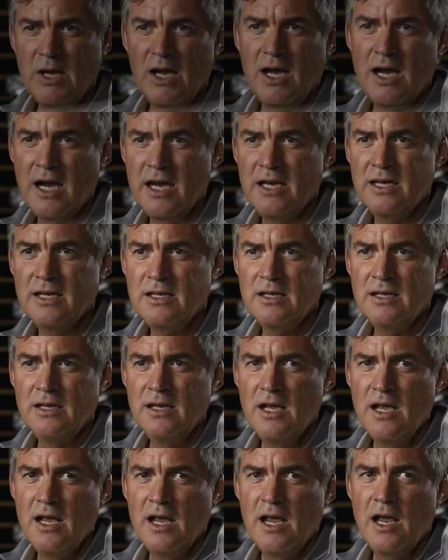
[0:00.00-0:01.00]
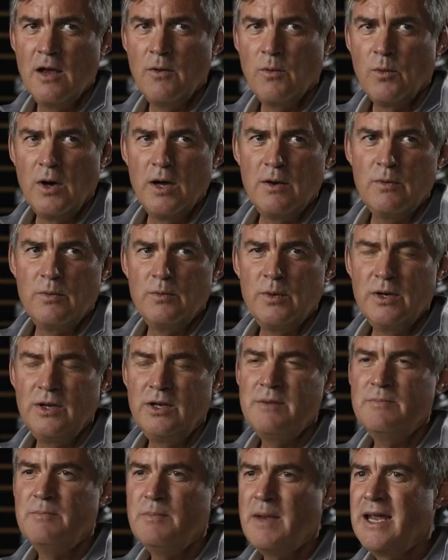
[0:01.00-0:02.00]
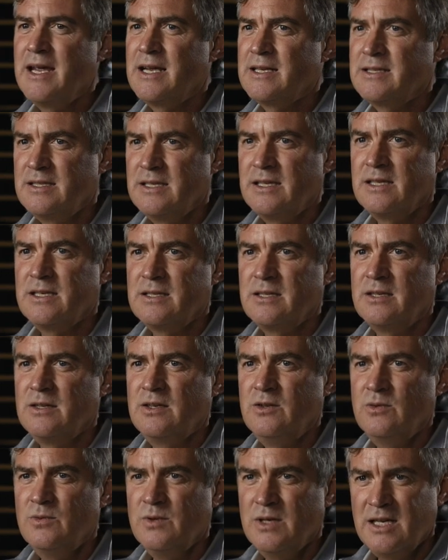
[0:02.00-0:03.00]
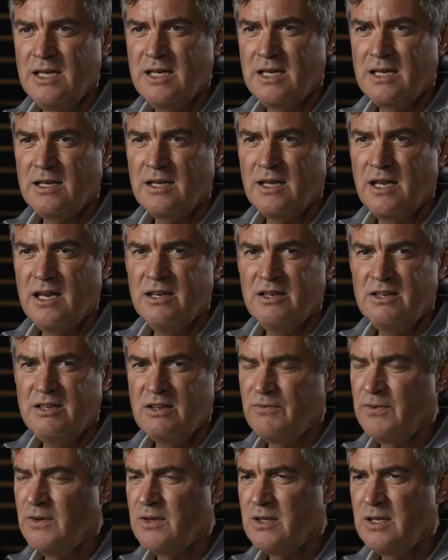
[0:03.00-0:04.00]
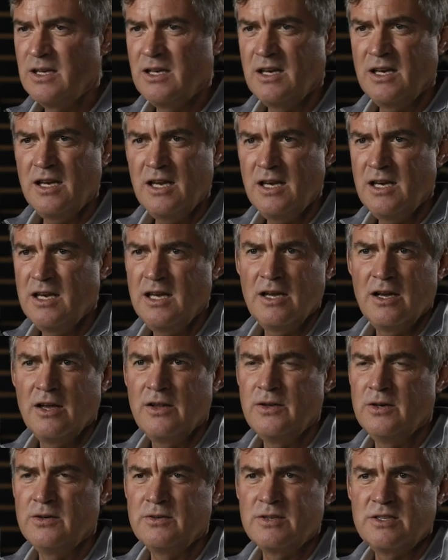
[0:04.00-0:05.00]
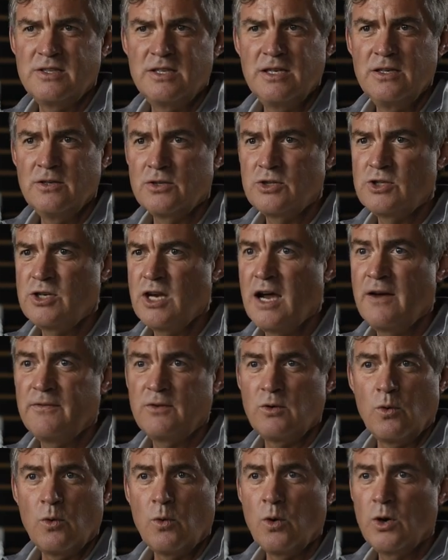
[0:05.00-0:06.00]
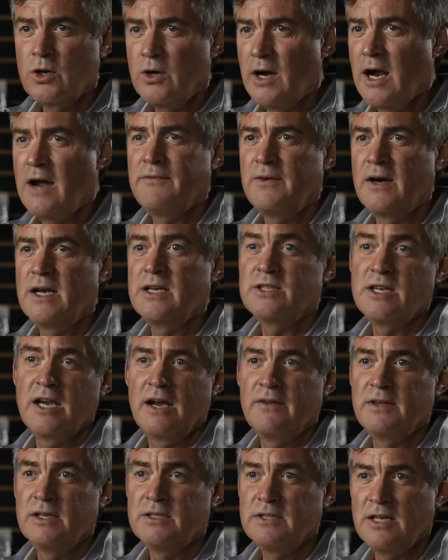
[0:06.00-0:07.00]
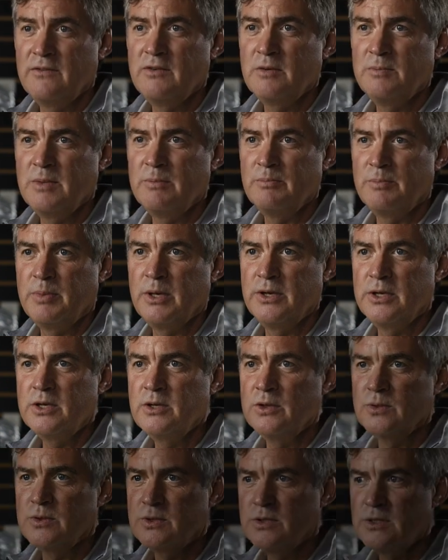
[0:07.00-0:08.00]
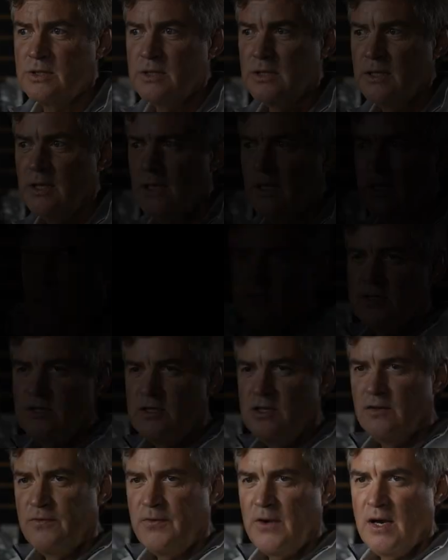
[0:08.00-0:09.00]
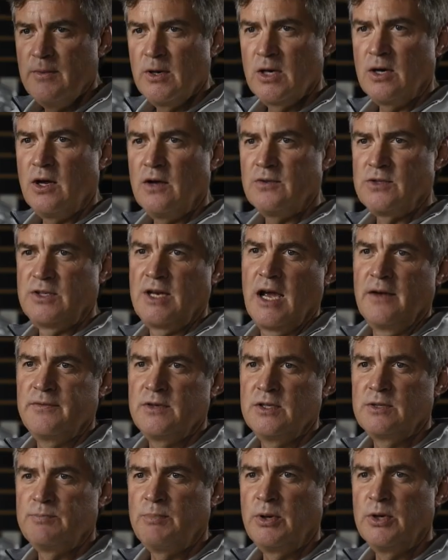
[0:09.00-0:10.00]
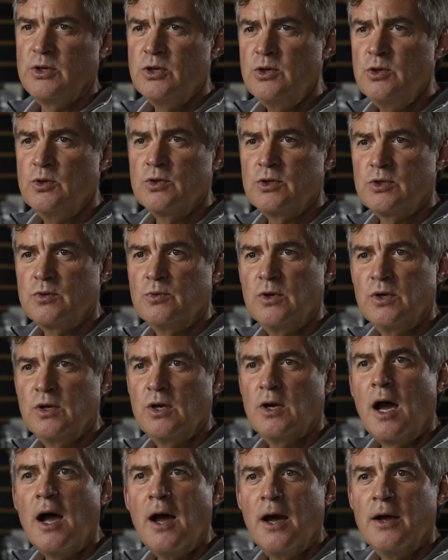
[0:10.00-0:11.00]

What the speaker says: behind it and what really makes it unique and different than any other steel shaft or graphite shaft that's ever been produced. The SteelFiber golf shaft is produced with,